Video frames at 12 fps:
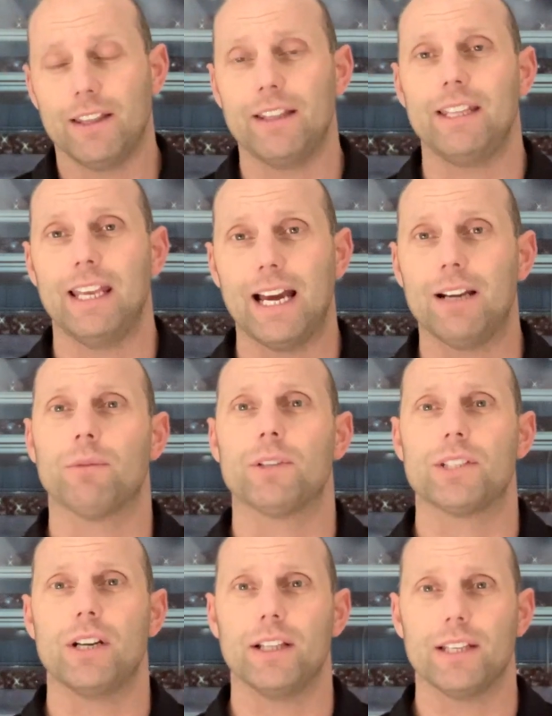that the end
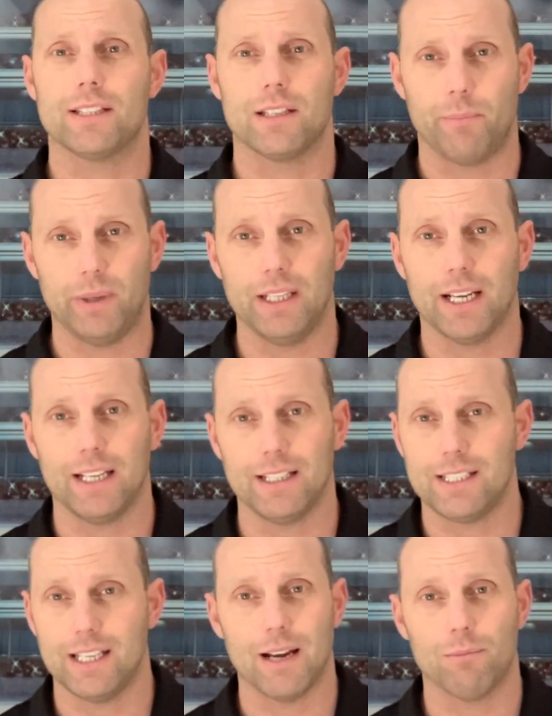result is the
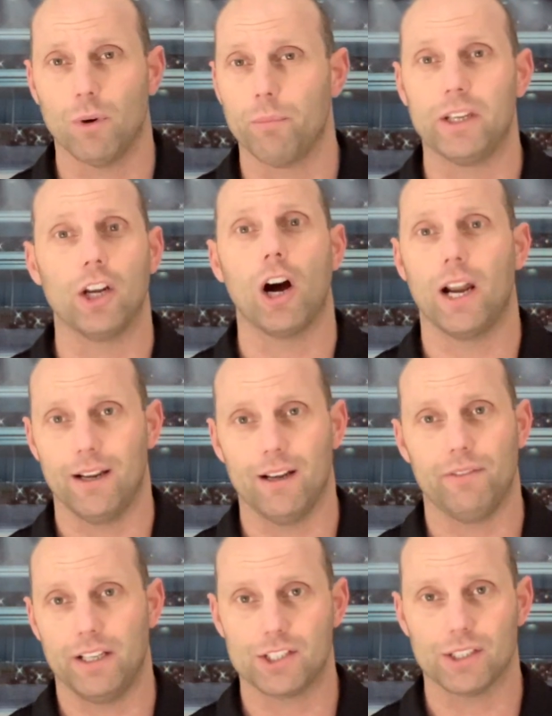P90TM will be gone
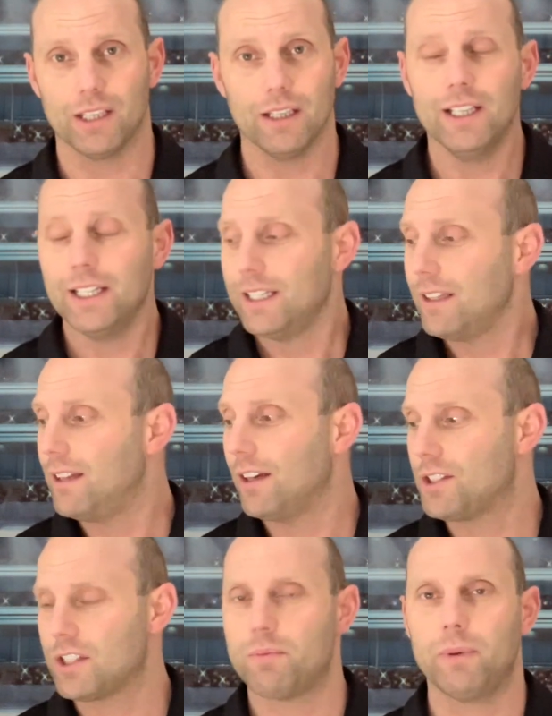eventually.
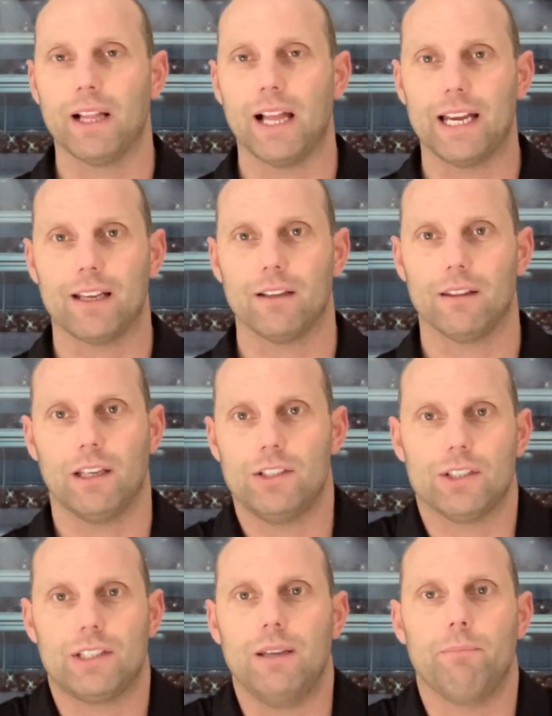They'll just be like, they
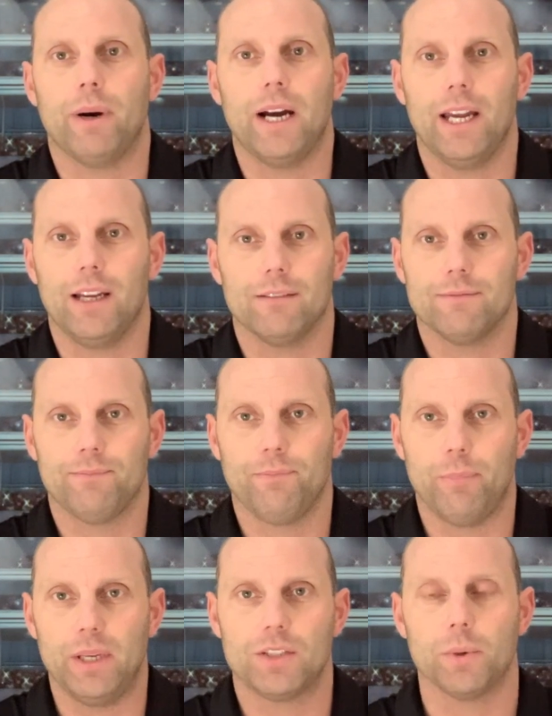just keep buying
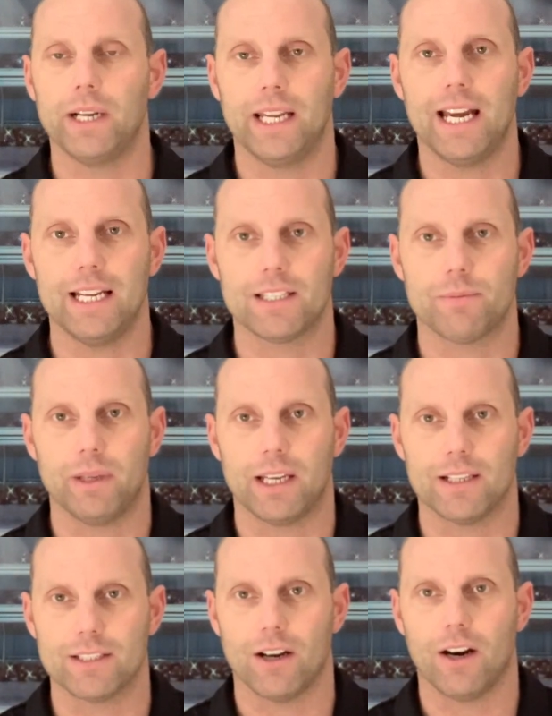P28s,
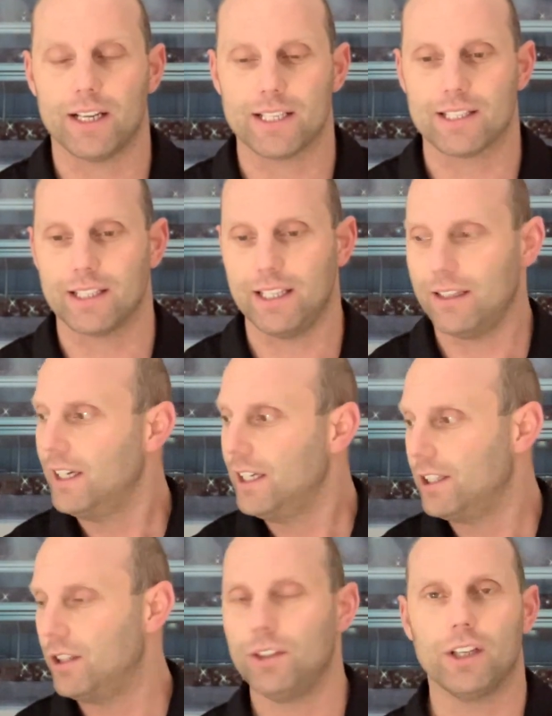because honestly,
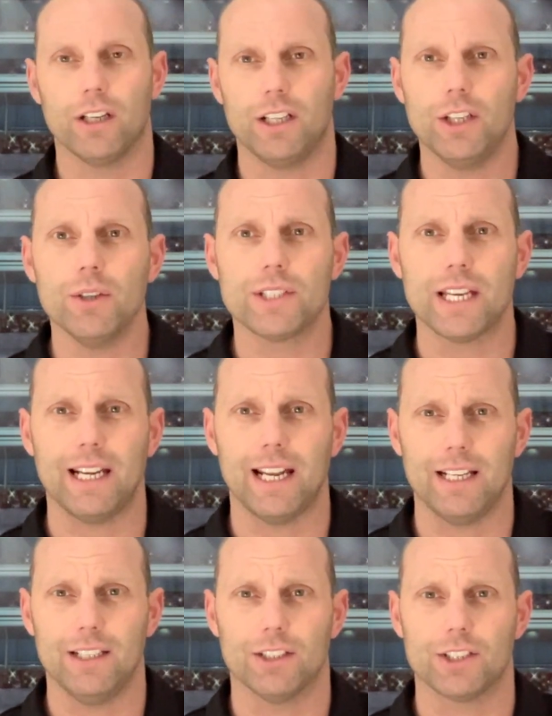you're going to use it
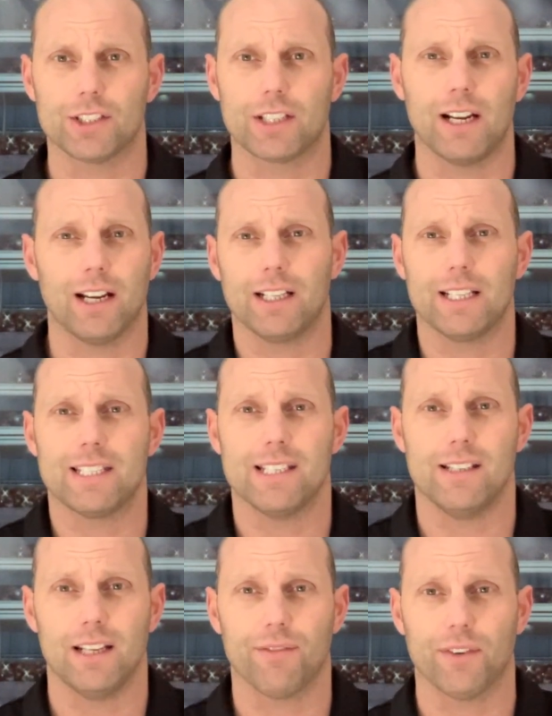and you're just not going to see
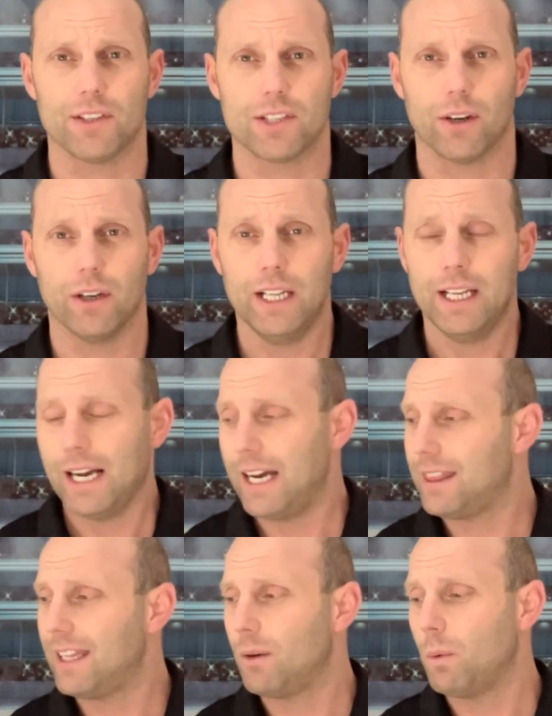a difference. So I
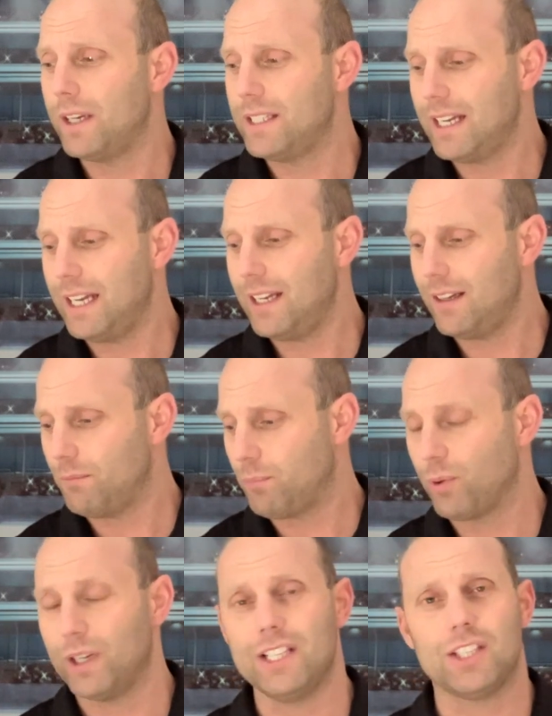think one day,
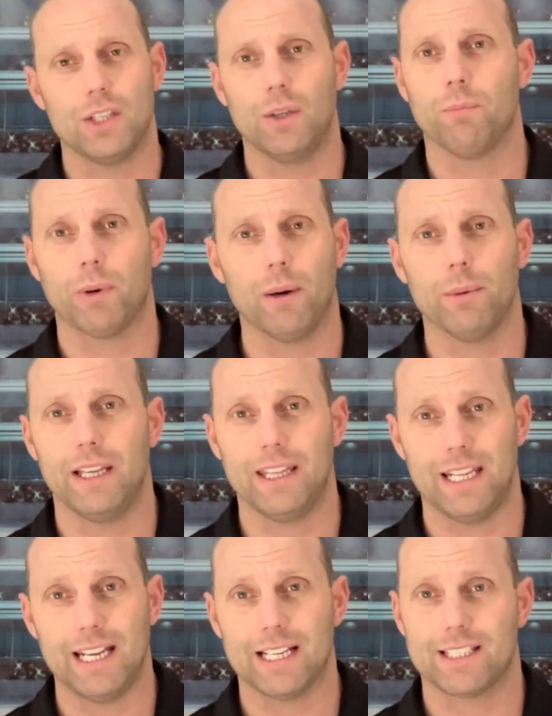pretty soon, probably in
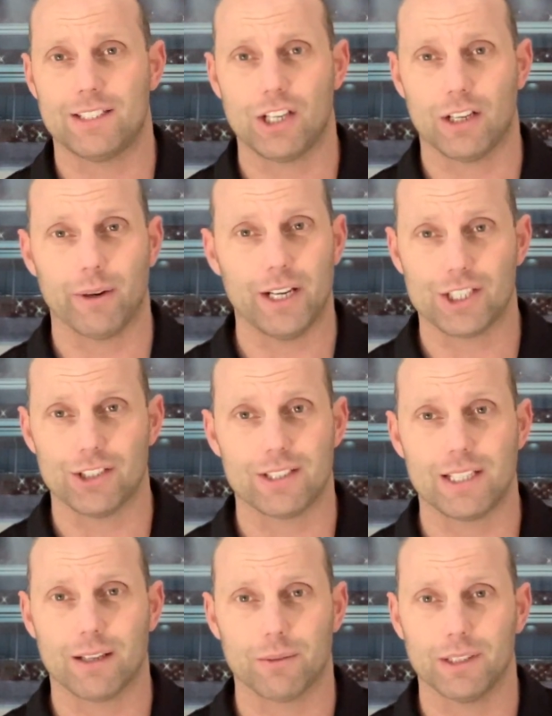the next generation
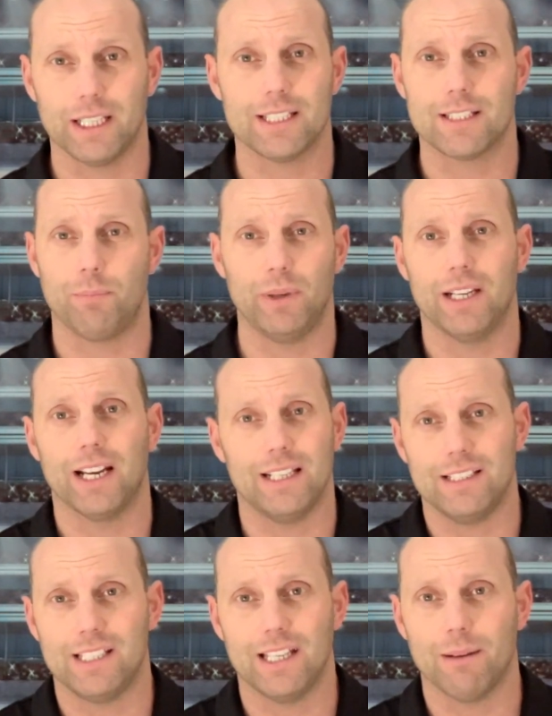stick release, the
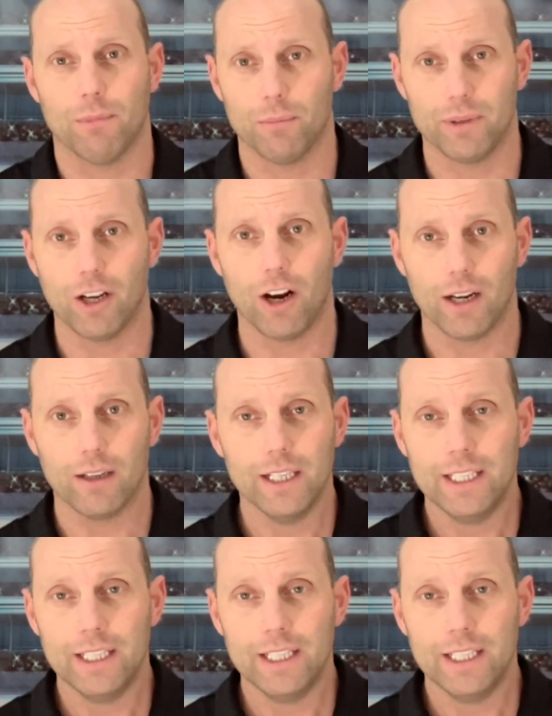P90TM will be gone.